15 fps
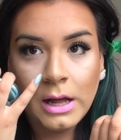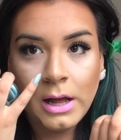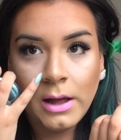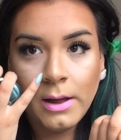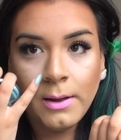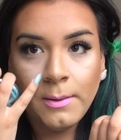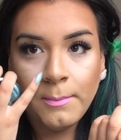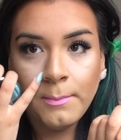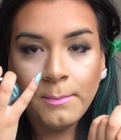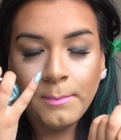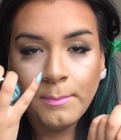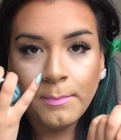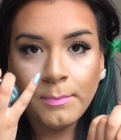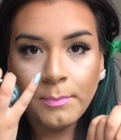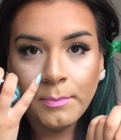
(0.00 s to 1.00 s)

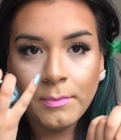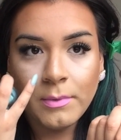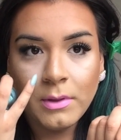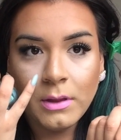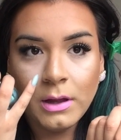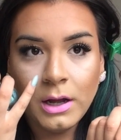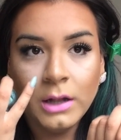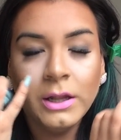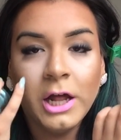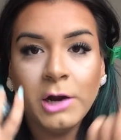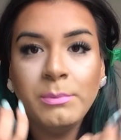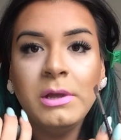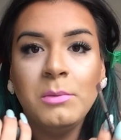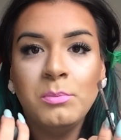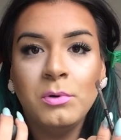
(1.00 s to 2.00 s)
a lot
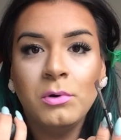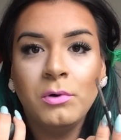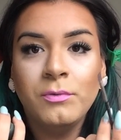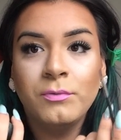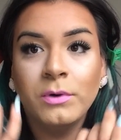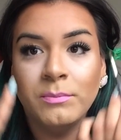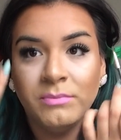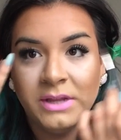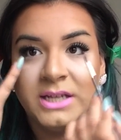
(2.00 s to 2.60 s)
of people from